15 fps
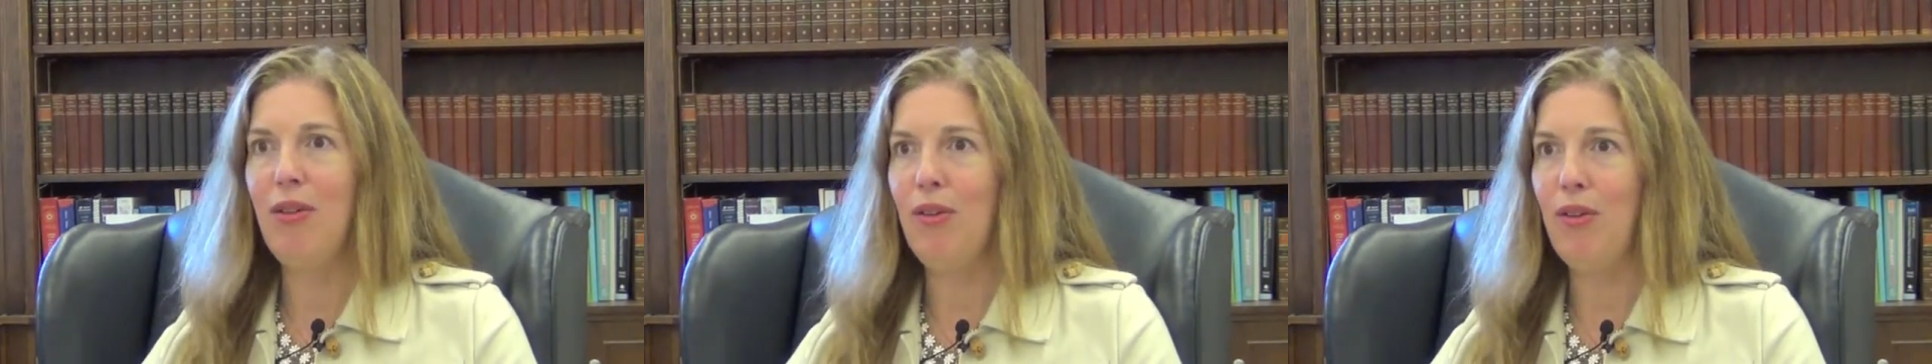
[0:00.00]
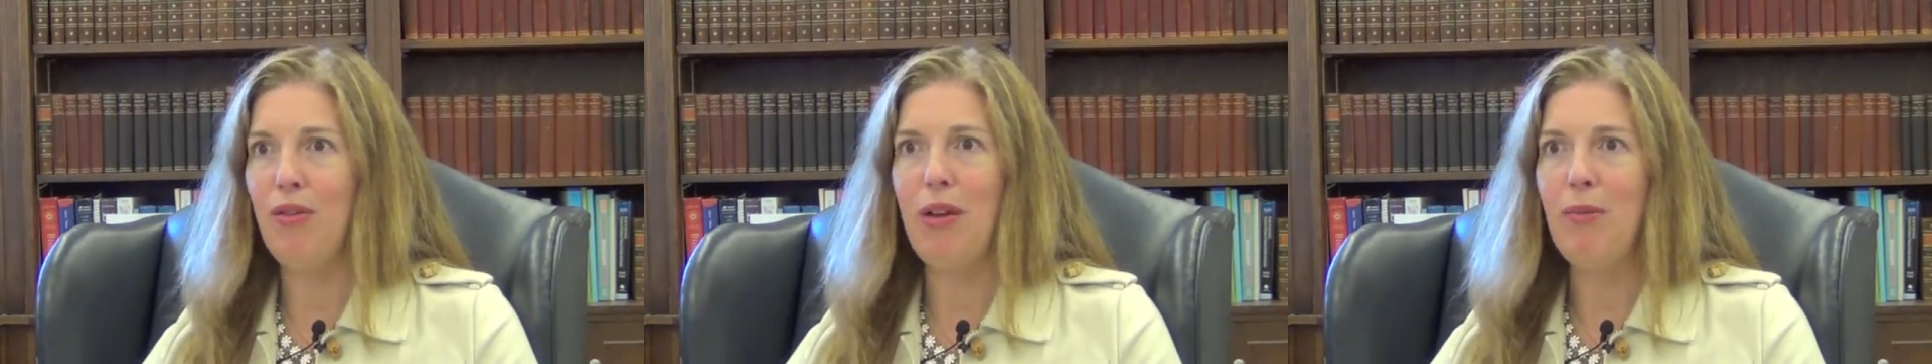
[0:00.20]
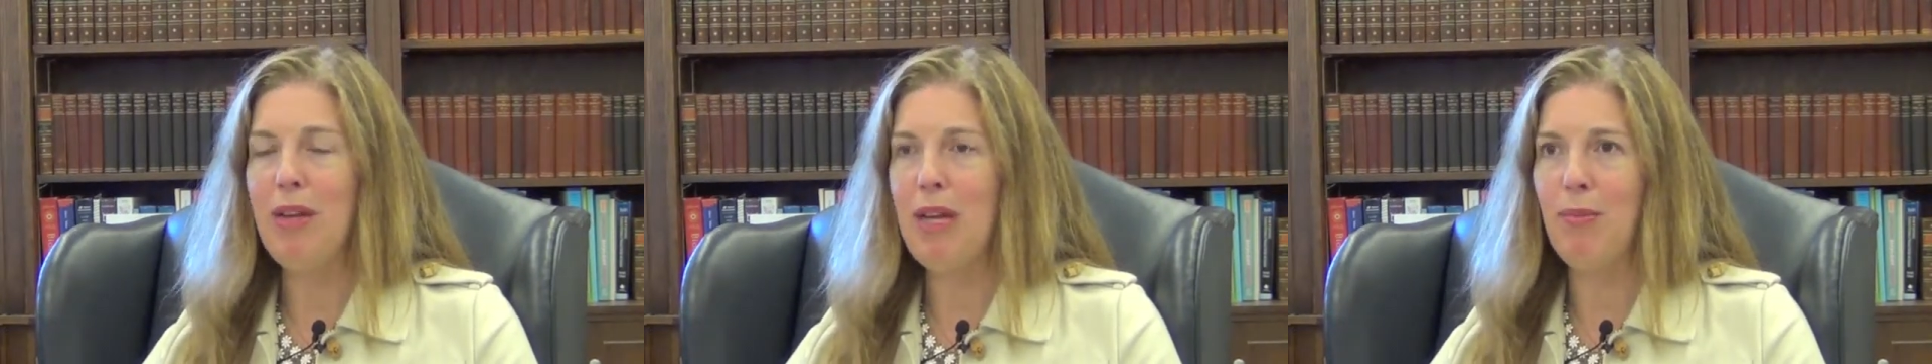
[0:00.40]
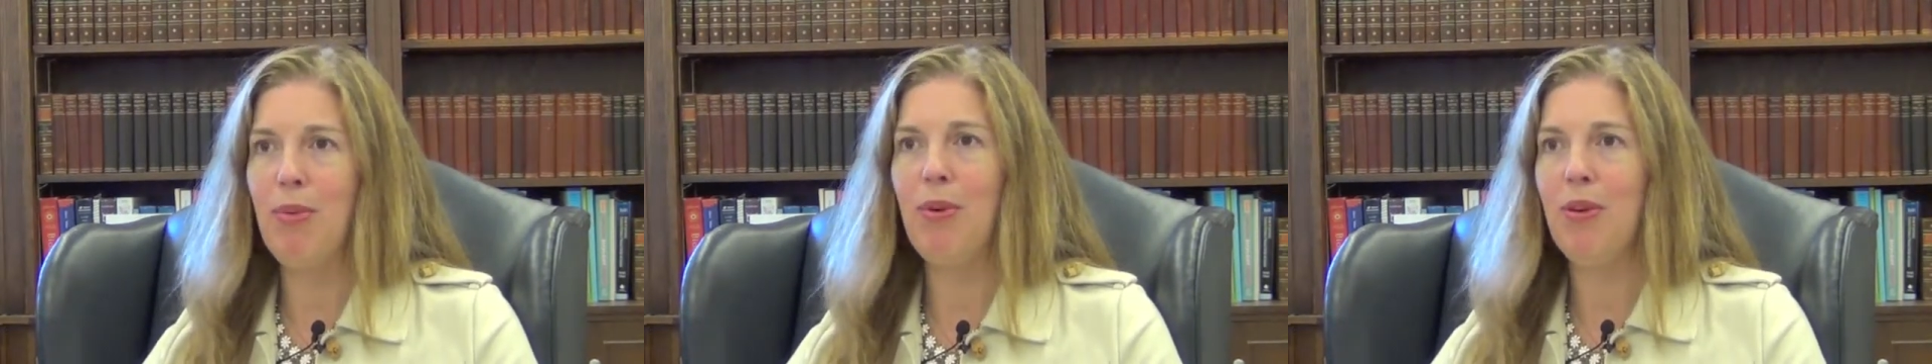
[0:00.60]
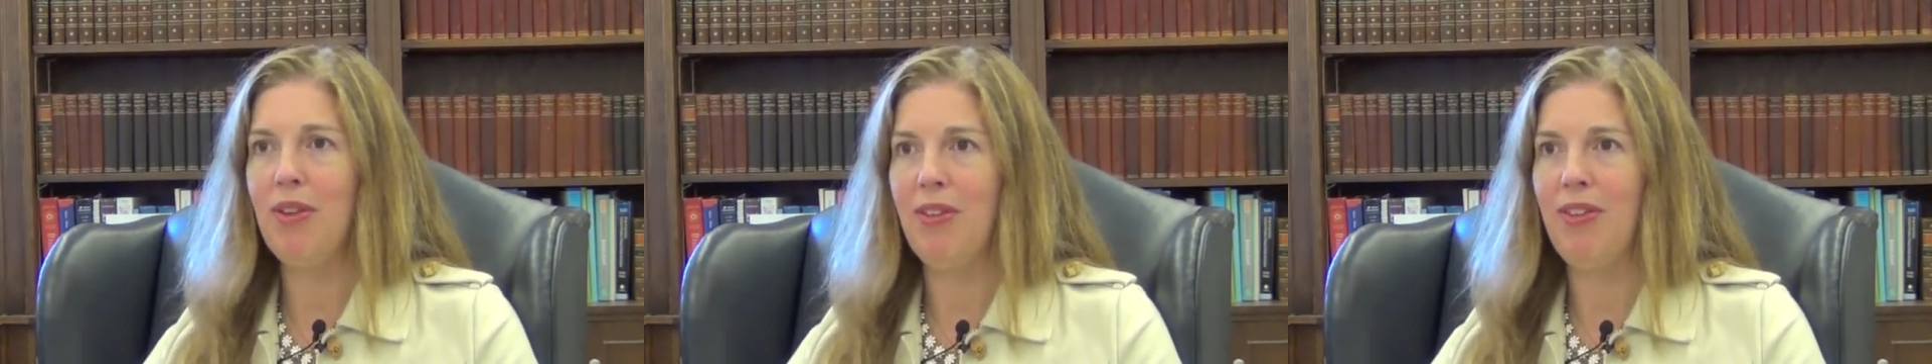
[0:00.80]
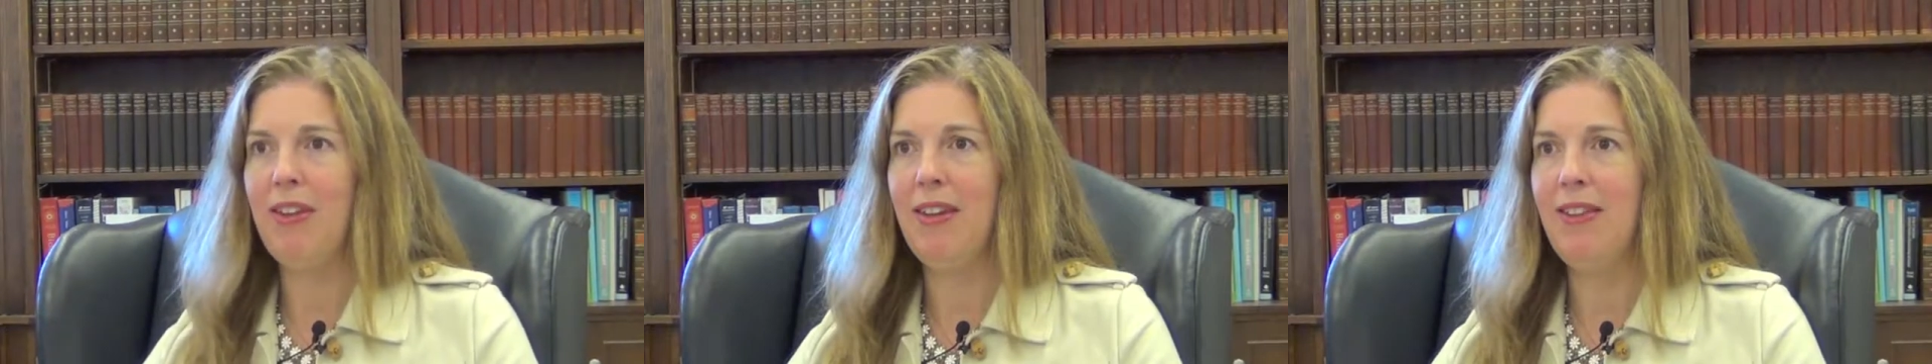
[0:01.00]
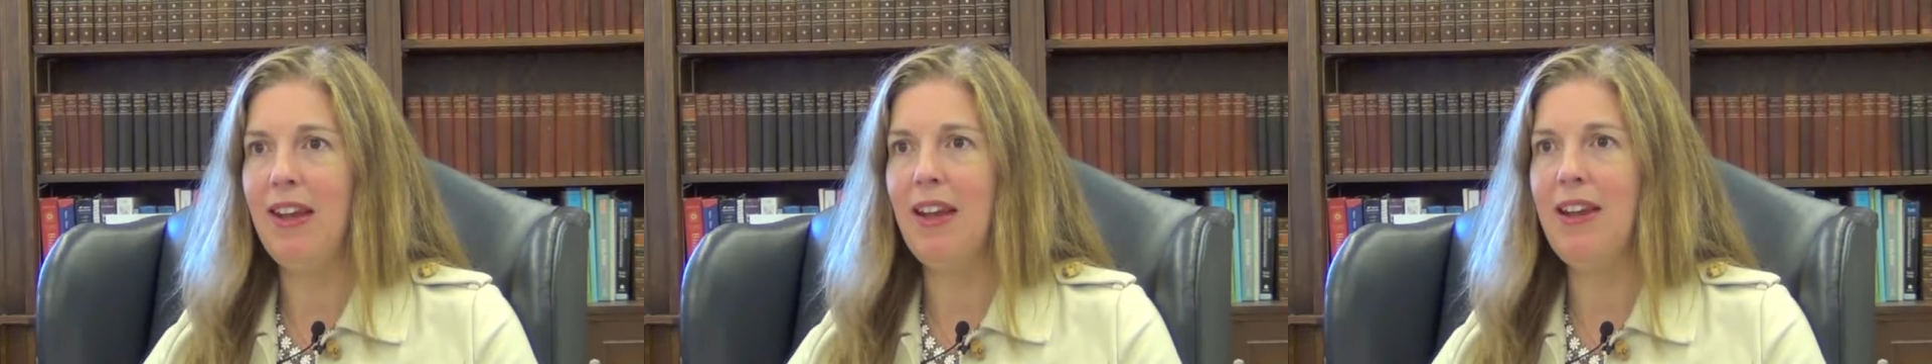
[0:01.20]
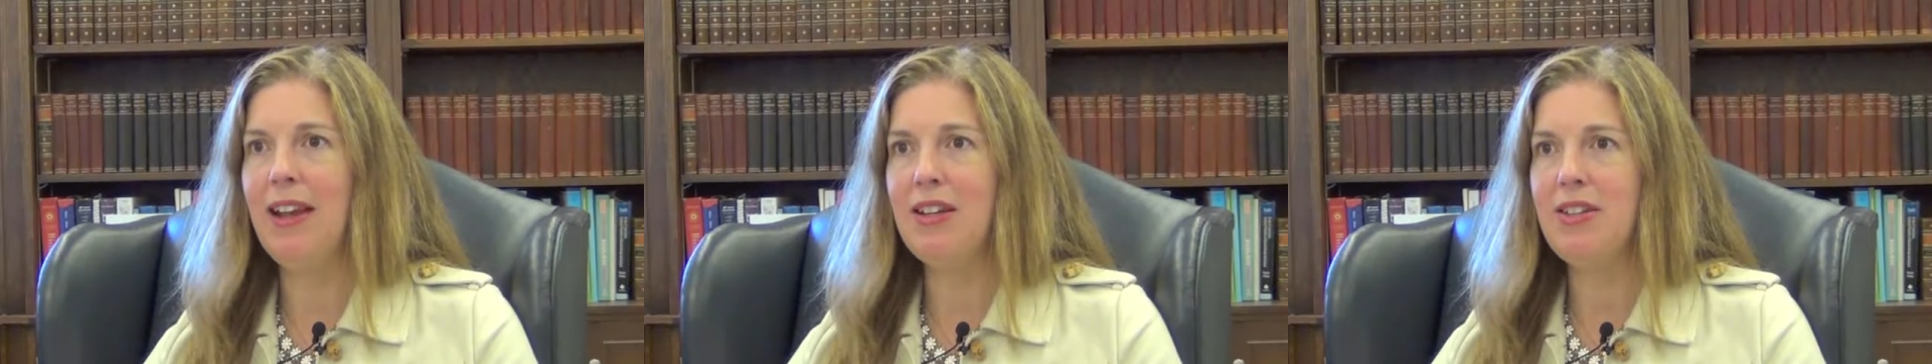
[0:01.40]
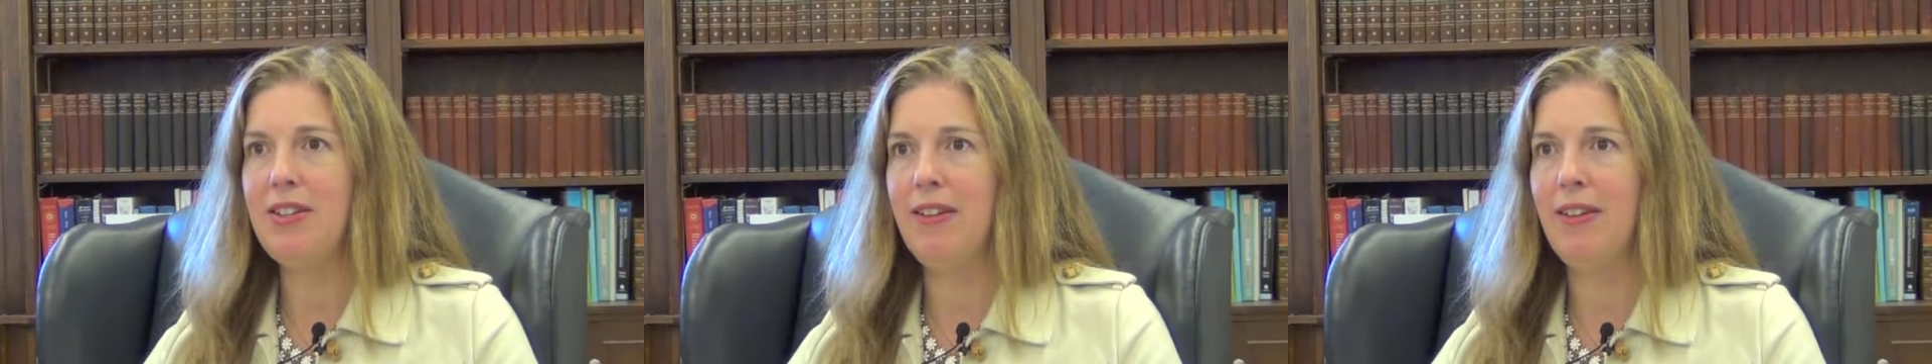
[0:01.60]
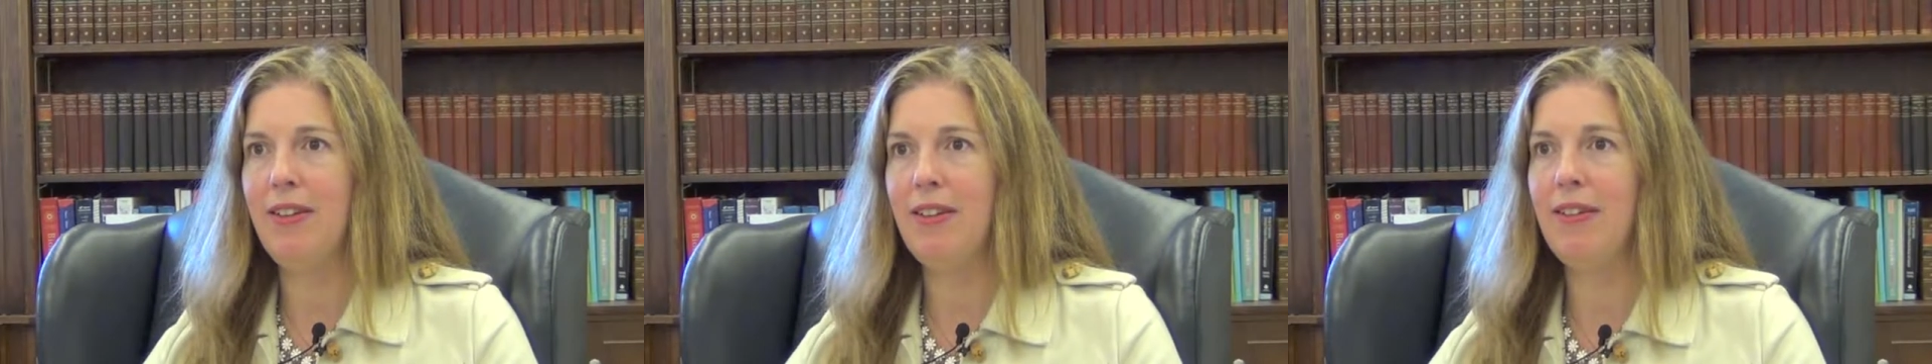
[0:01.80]
are extremely important and the
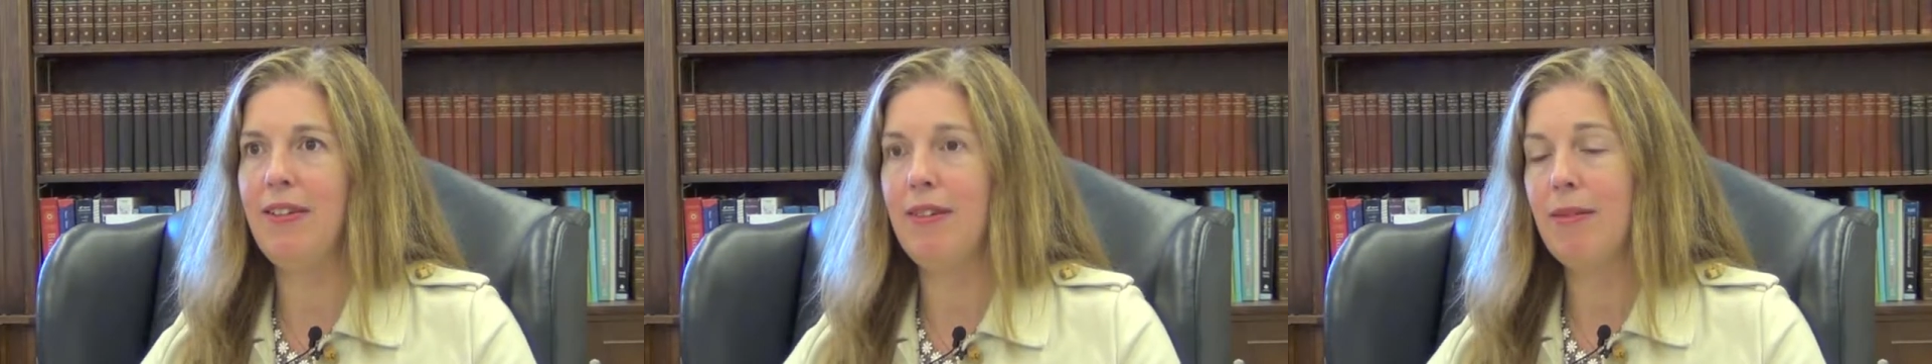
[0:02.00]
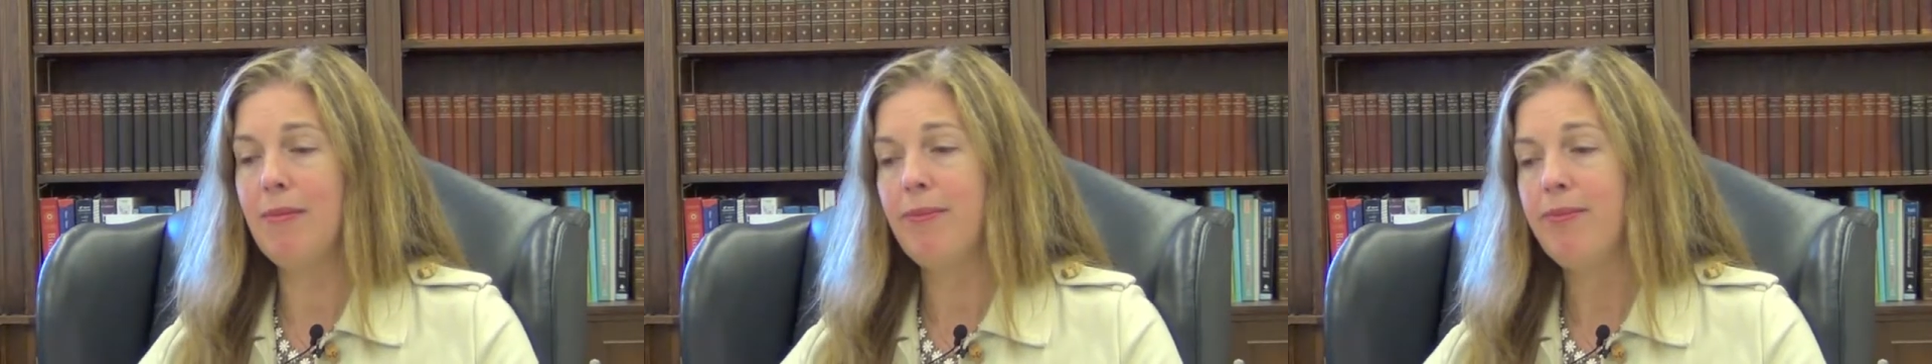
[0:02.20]
connections